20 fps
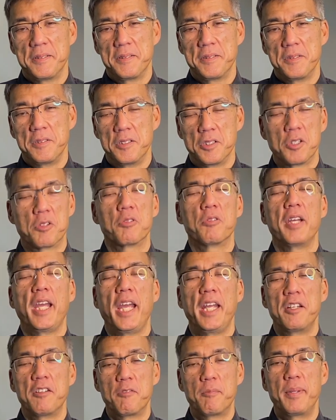through the
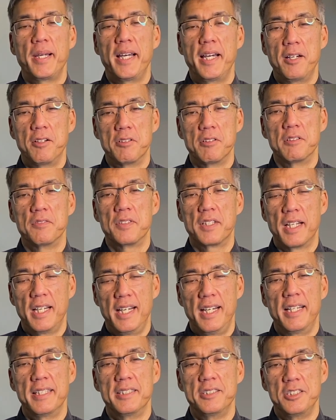creative power of
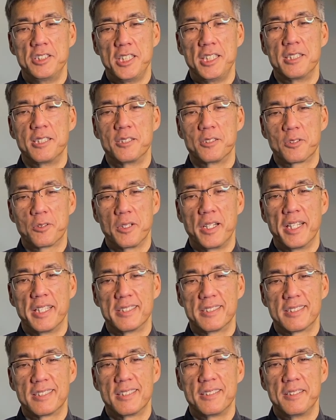God in Jesus
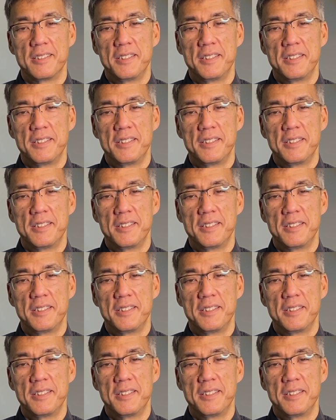Christ.